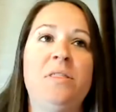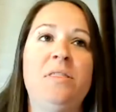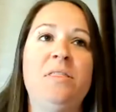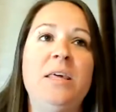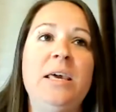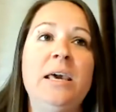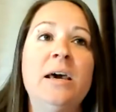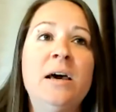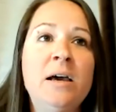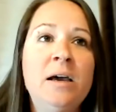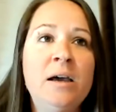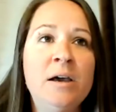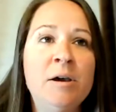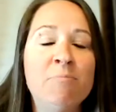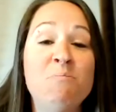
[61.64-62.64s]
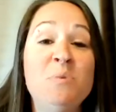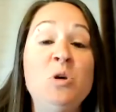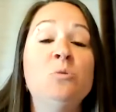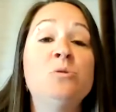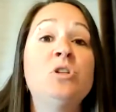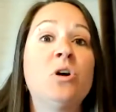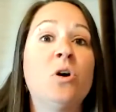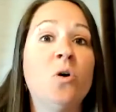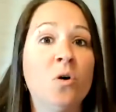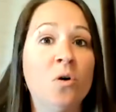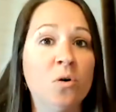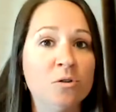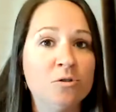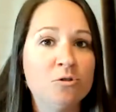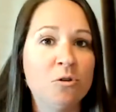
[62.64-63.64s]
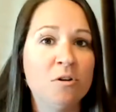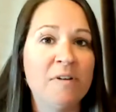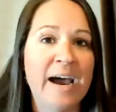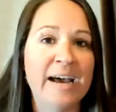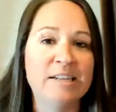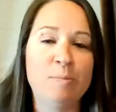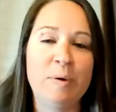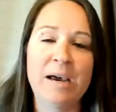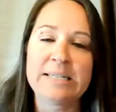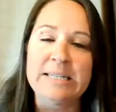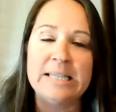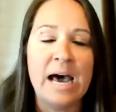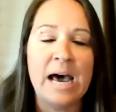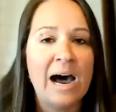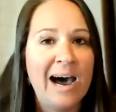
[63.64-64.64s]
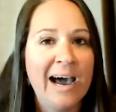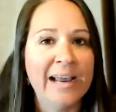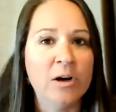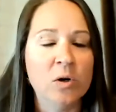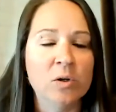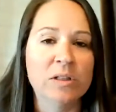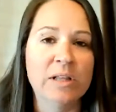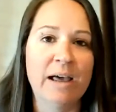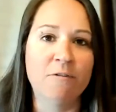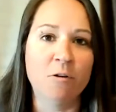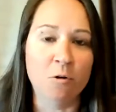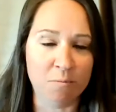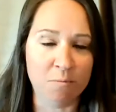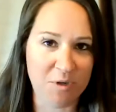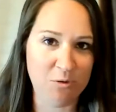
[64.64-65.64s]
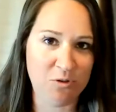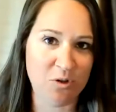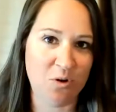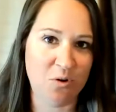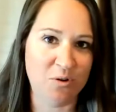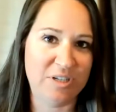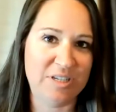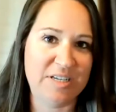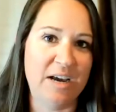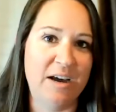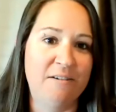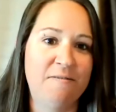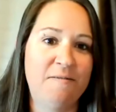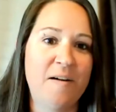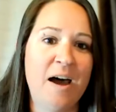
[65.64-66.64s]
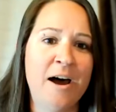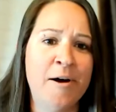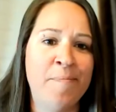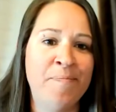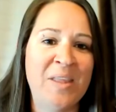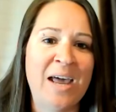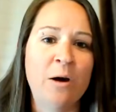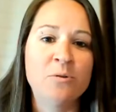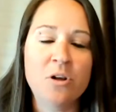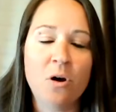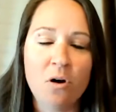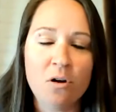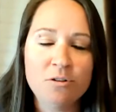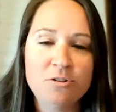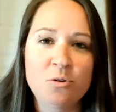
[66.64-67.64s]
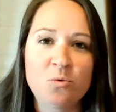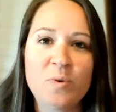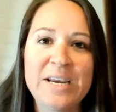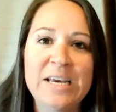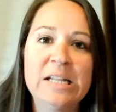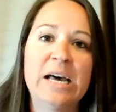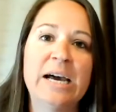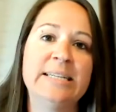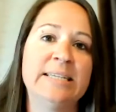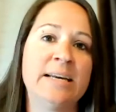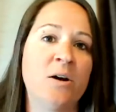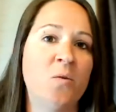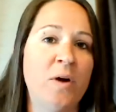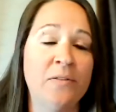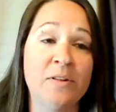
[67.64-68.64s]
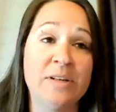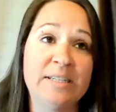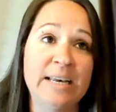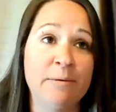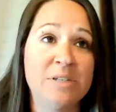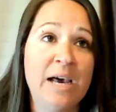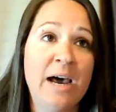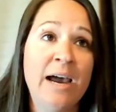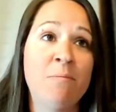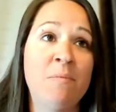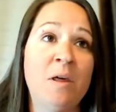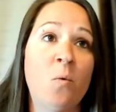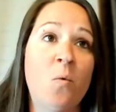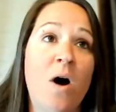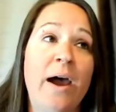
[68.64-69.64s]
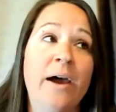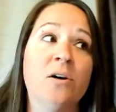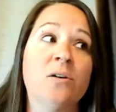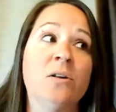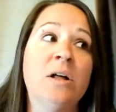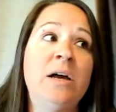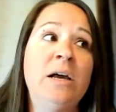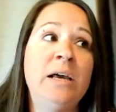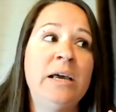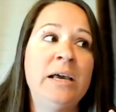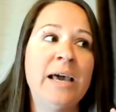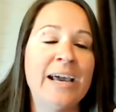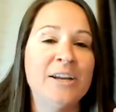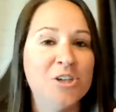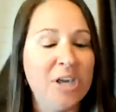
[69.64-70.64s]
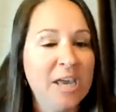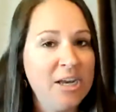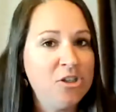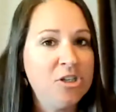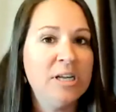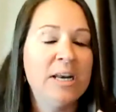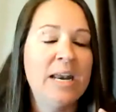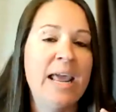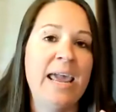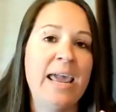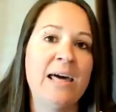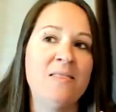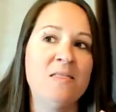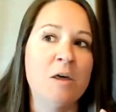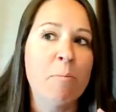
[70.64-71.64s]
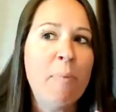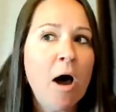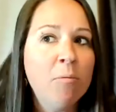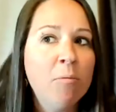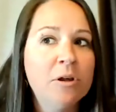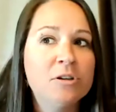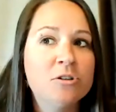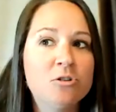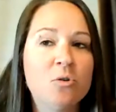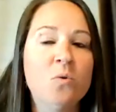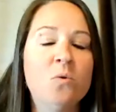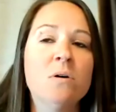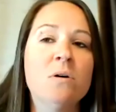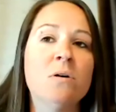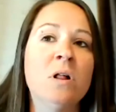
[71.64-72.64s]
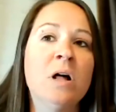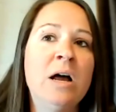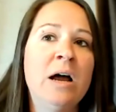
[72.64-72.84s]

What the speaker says: the musical sort of aspects and the higher level musical stuff. I was also realizing around the same time that while education and the public school,